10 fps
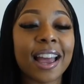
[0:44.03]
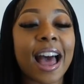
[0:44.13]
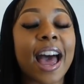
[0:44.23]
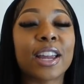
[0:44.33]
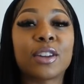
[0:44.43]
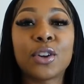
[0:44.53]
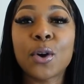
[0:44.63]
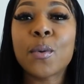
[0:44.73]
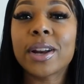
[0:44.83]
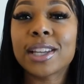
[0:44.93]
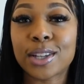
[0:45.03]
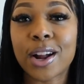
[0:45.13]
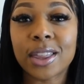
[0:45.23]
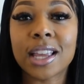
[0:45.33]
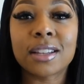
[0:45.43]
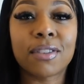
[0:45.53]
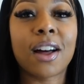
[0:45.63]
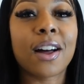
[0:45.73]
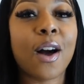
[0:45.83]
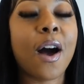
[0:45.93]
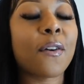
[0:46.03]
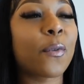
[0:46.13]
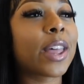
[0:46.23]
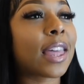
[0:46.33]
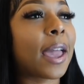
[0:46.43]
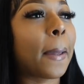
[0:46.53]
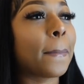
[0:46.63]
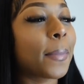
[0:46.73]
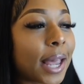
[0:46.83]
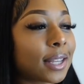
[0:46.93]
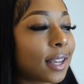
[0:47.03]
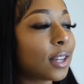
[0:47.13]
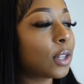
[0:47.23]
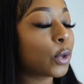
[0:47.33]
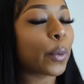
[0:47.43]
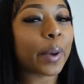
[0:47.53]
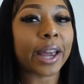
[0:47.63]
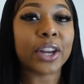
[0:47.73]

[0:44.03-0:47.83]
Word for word: I do want to start this vlog off with a message to my